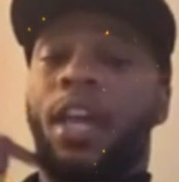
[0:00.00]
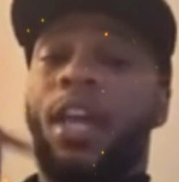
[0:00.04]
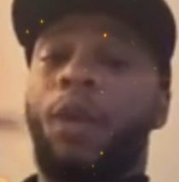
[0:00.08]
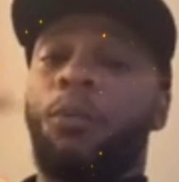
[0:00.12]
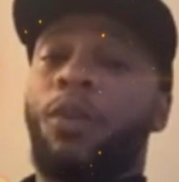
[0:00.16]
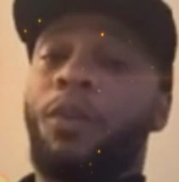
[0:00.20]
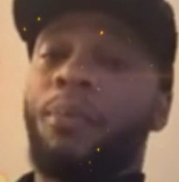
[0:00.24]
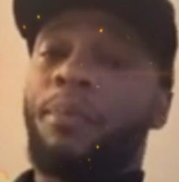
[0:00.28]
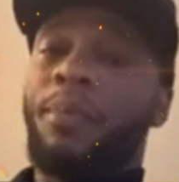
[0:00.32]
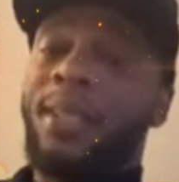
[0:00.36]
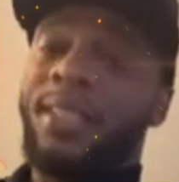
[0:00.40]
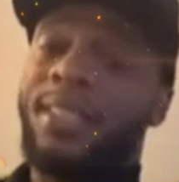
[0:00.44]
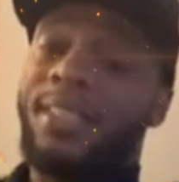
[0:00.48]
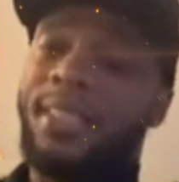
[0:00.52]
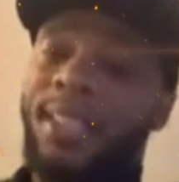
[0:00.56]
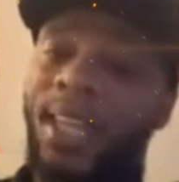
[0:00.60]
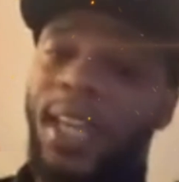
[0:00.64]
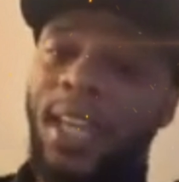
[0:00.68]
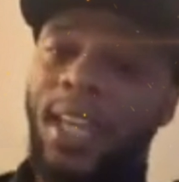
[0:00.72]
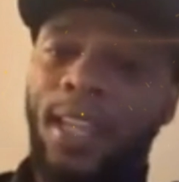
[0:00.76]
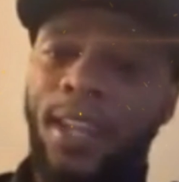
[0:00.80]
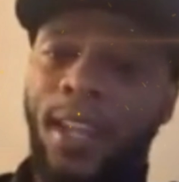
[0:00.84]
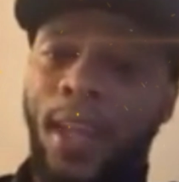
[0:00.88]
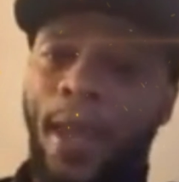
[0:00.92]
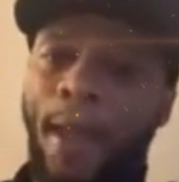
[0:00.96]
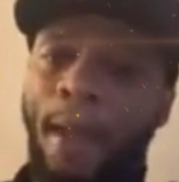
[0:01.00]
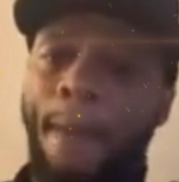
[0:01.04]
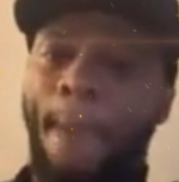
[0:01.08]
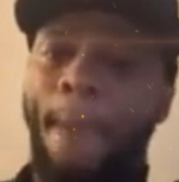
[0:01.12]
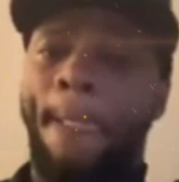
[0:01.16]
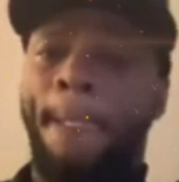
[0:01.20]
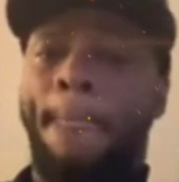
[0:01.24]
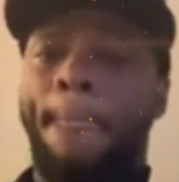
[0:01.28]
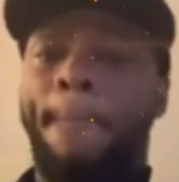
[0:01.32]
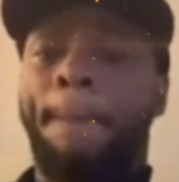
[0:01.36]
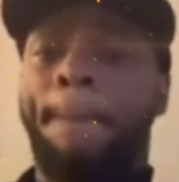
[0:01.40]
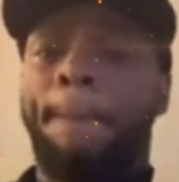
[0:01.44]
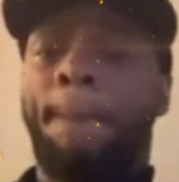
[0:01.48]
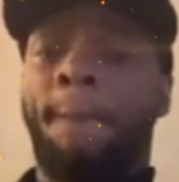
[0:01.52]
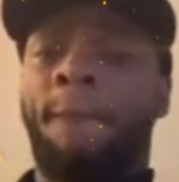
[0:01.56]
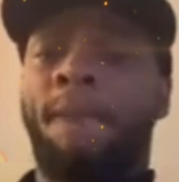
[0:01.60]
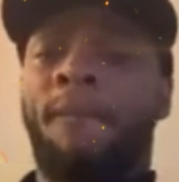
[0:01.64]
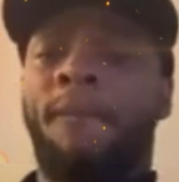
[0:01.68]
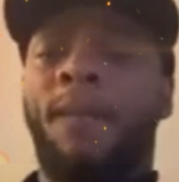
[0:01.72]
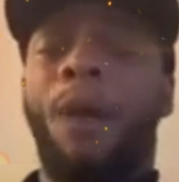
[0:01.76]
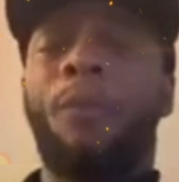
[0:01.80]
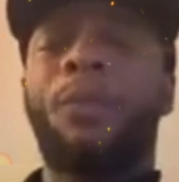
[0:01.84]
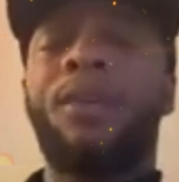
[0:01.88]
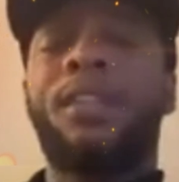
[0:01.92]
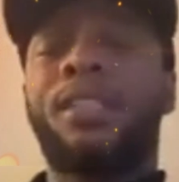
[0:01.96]
And with me saying that,
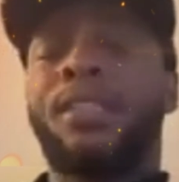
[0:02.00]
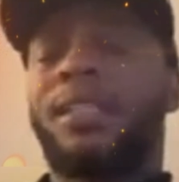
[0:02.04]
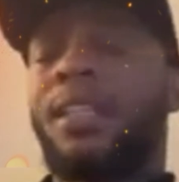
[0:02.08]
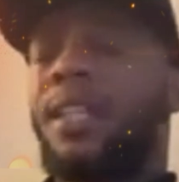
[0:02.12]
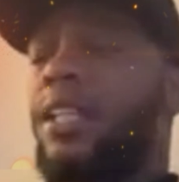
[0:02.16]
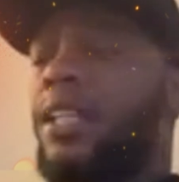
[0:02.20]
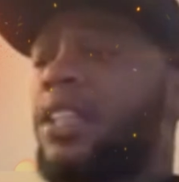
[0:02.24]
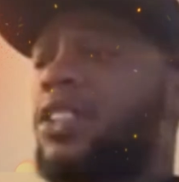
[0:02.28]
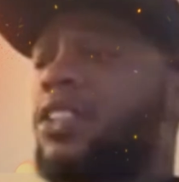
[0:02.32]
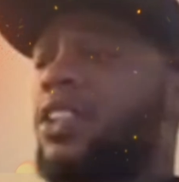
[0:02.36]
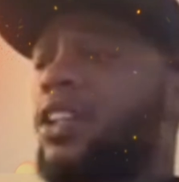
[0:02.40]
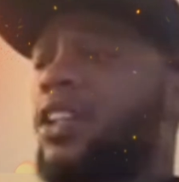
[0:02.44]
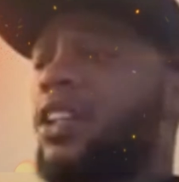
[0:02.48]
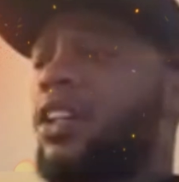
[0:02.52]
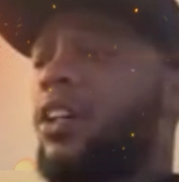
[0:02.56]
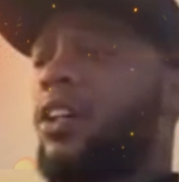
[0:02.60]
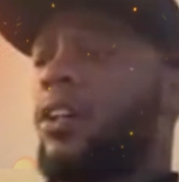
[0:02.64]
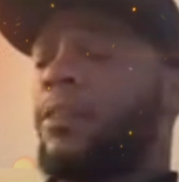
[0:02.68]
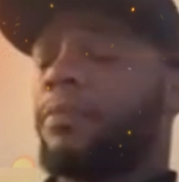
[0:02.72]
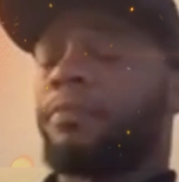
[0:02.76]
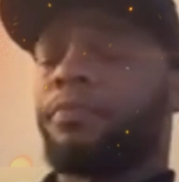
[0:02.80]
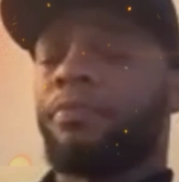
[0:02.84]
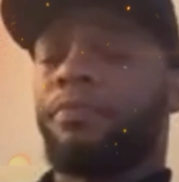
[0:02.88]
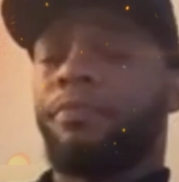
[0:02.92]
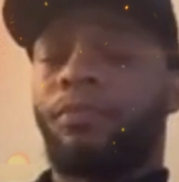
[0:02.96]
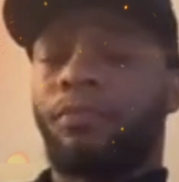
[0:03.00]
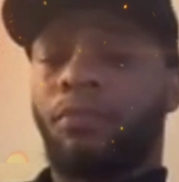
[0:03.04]
I want to say this to y'all.